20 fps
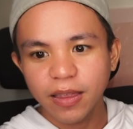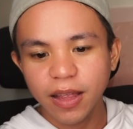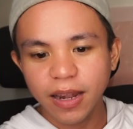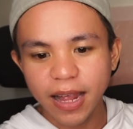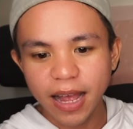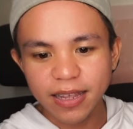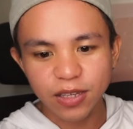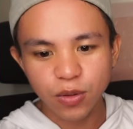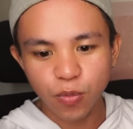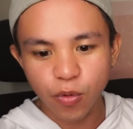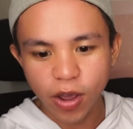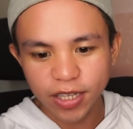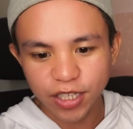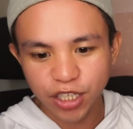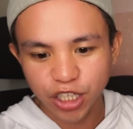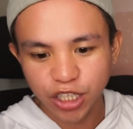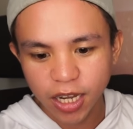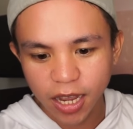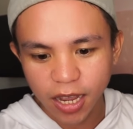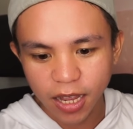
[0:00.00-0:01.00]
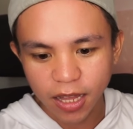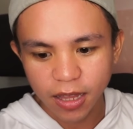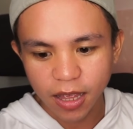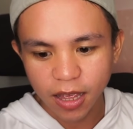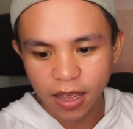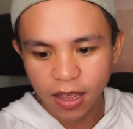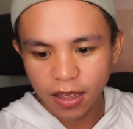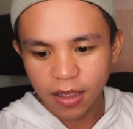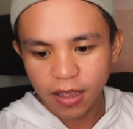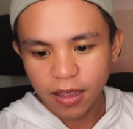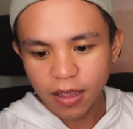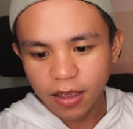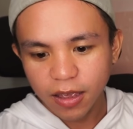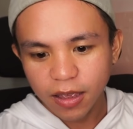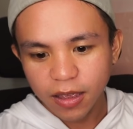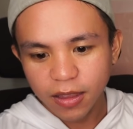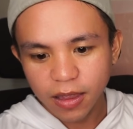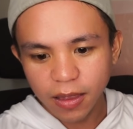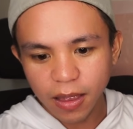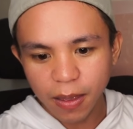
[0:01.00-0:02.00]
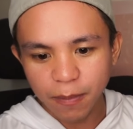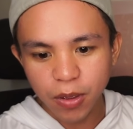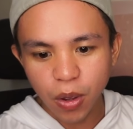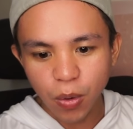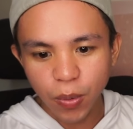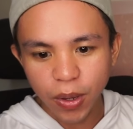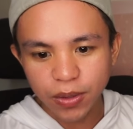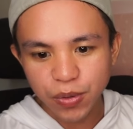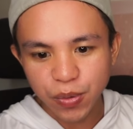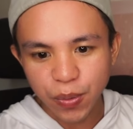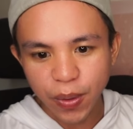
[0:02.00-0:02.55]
the last question that I'm going